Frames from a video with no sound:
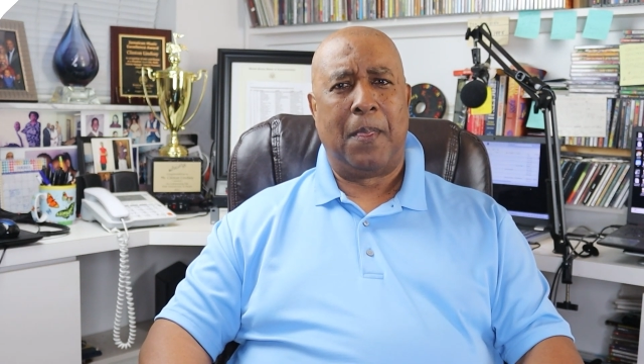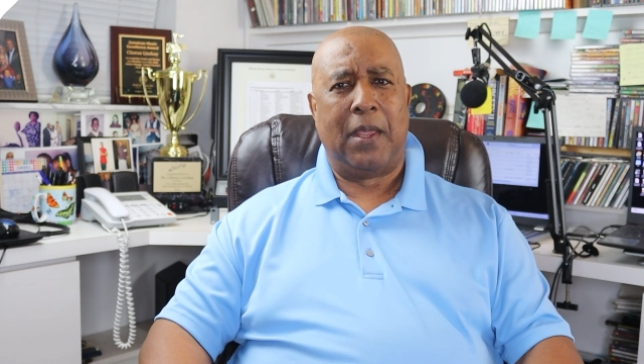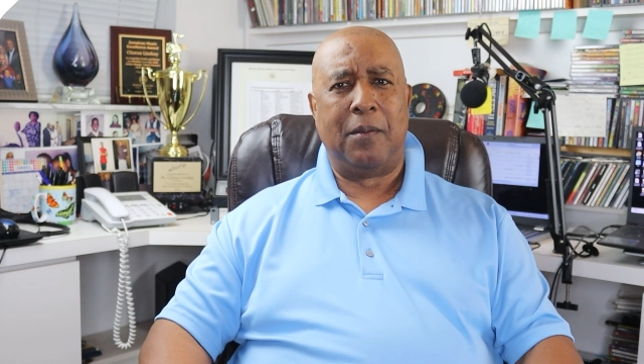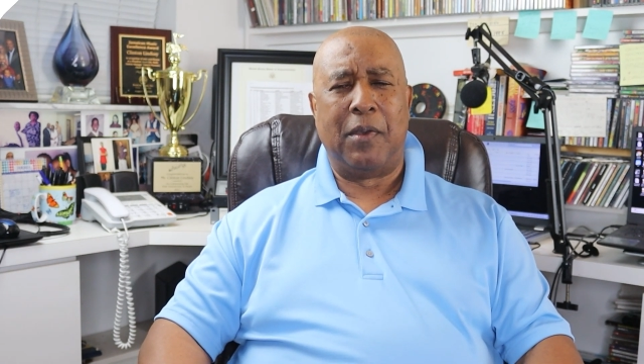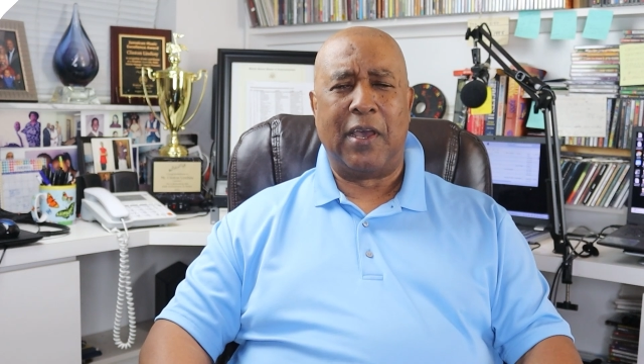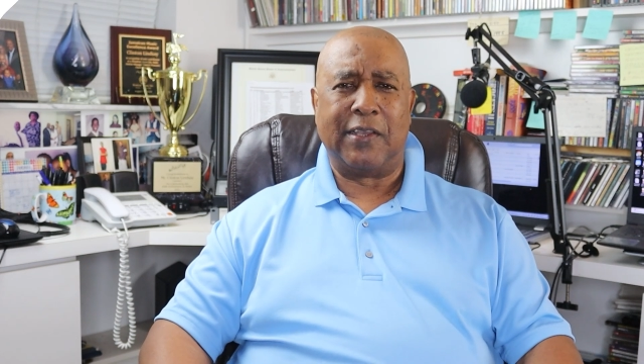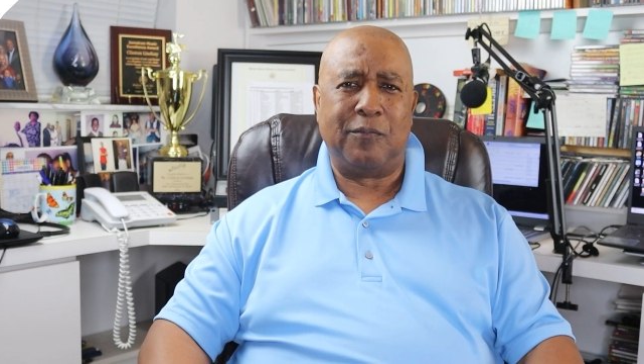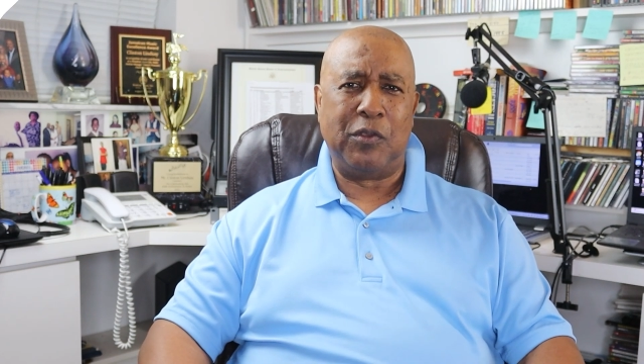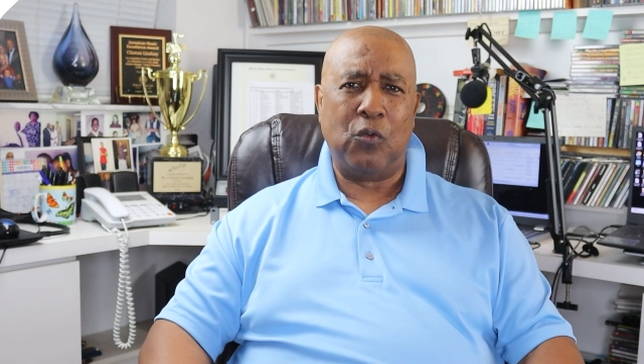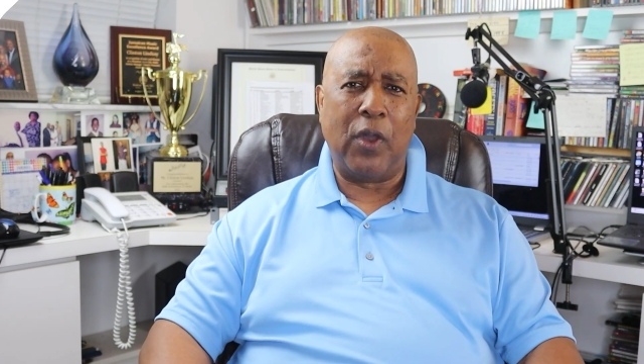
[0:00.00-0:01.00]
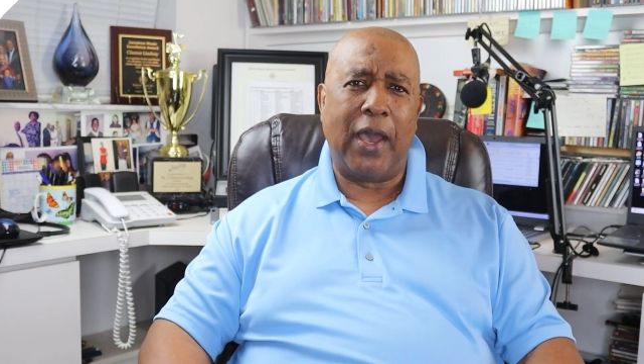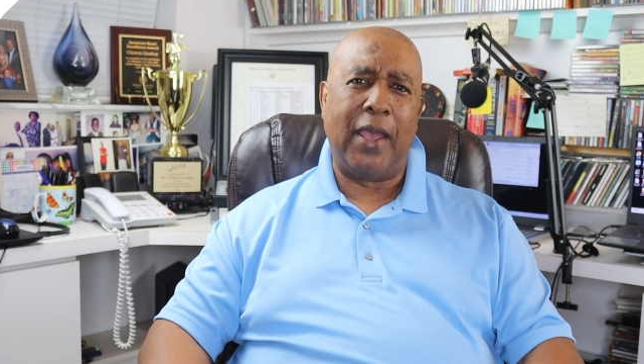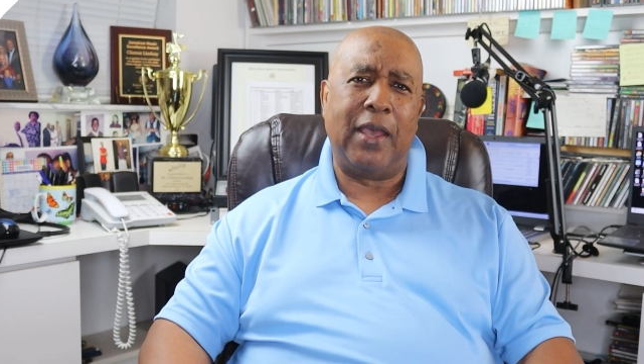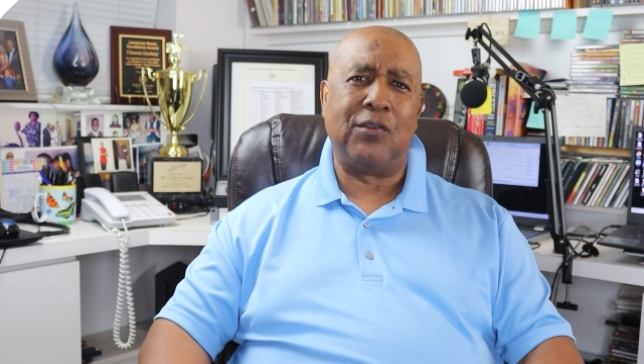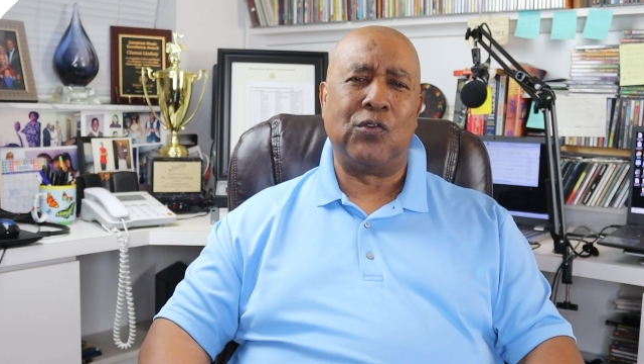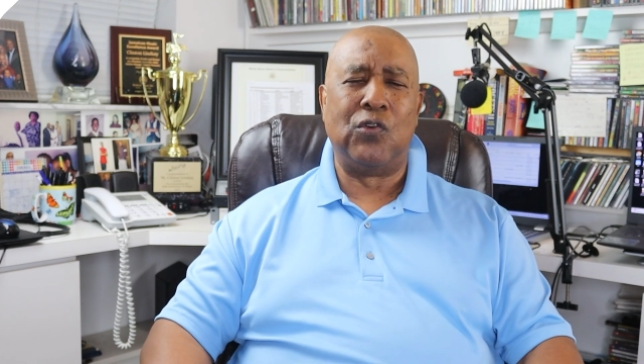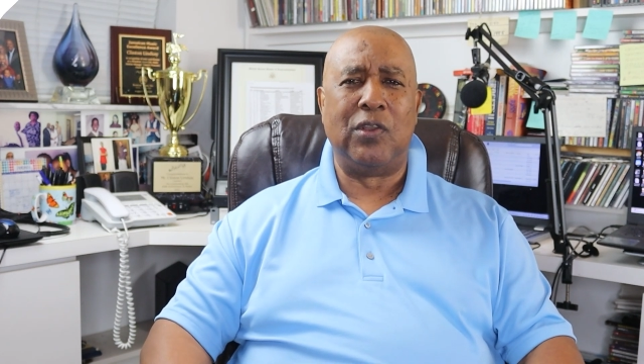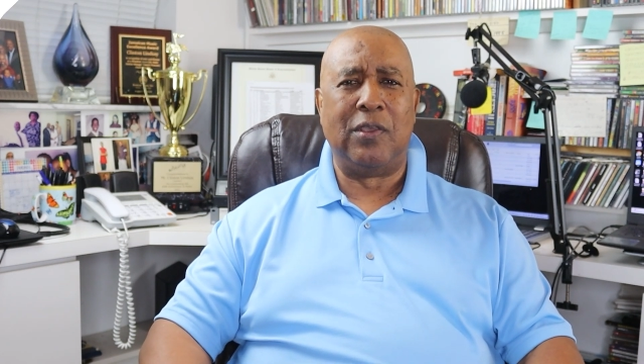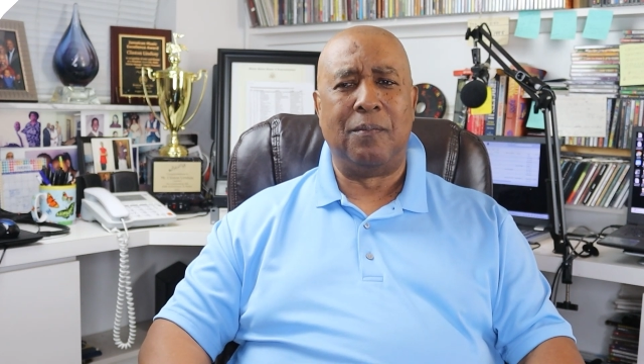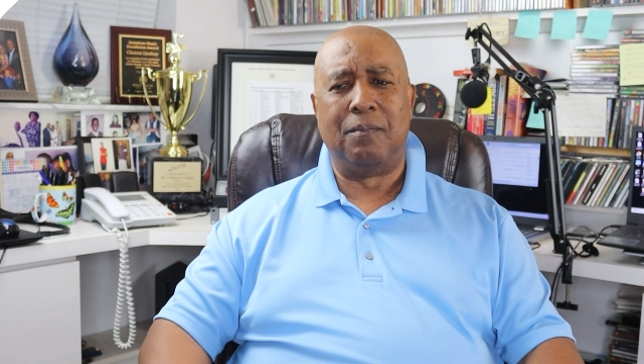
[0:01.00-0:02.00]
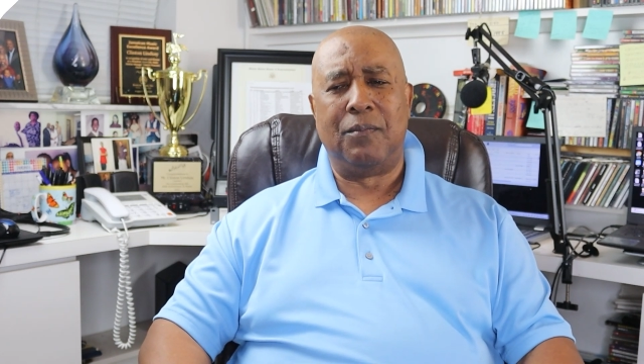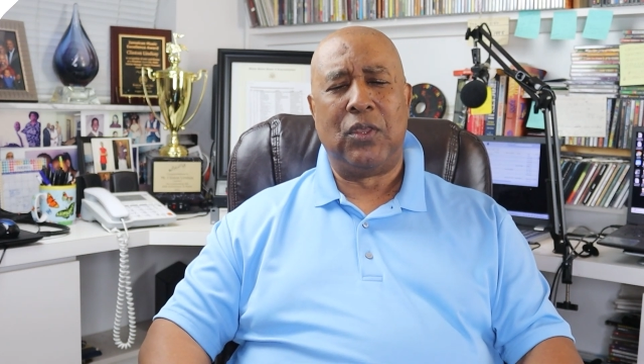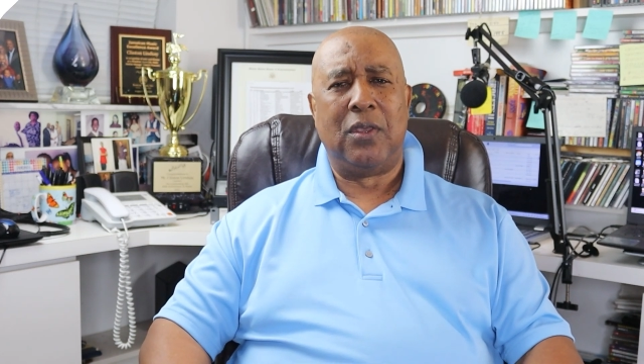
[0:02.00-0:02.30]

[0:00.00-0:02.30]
And he asked me why. I told him,